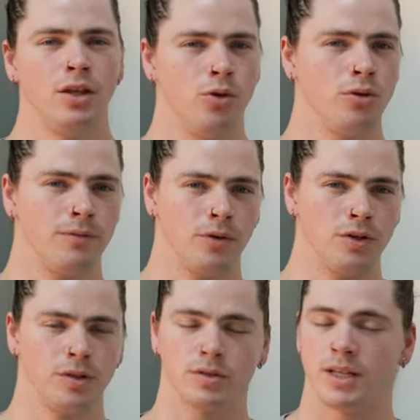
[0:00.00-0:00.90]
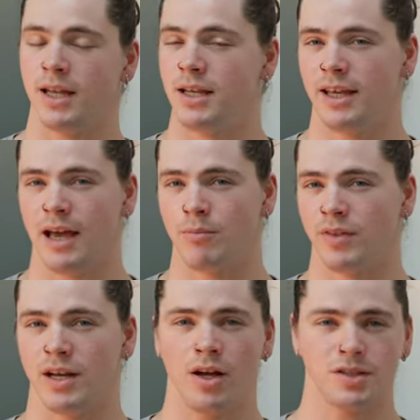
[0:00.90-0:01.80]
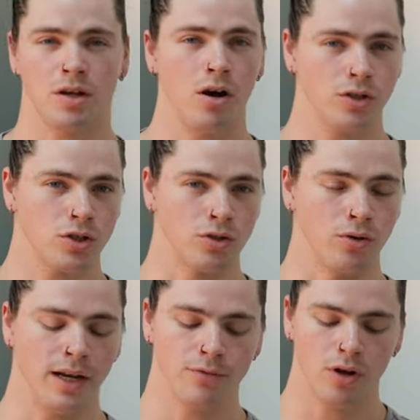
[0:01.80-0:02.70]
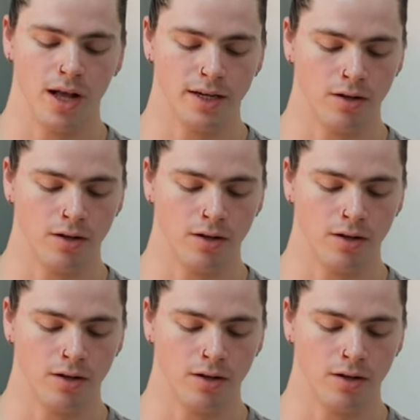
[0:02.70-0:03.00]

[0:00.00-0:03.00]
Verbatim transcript: universal to any camera that has a hot shoe, and I've tried